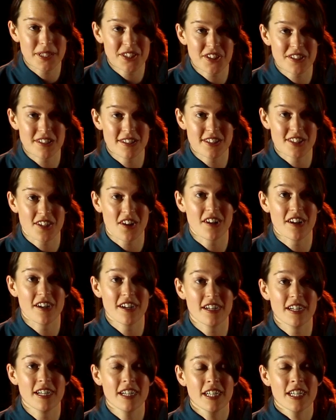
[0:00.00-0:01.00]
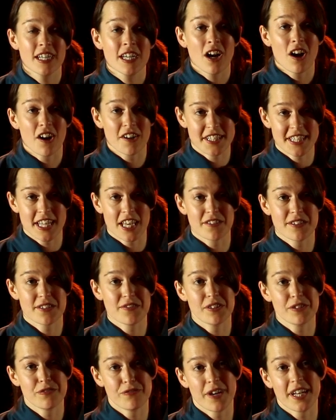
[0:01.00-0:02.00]
commissioned
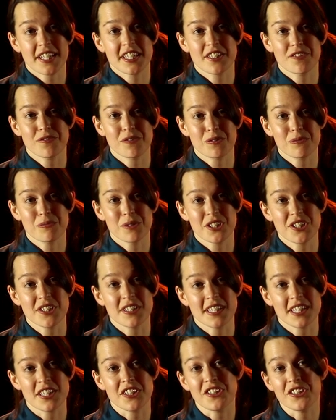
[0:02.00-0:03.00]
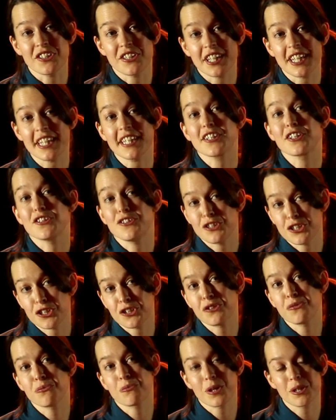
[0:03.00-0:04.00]
ourselves for the festival, which is a unique
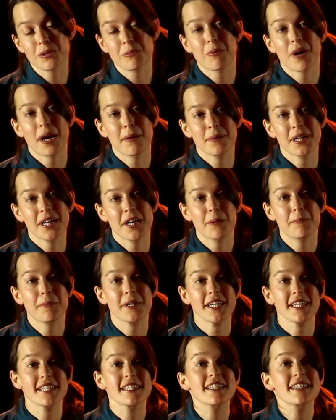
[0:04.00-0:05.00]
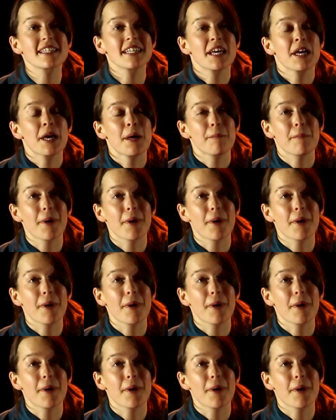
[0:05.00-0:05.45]
new world premiere piece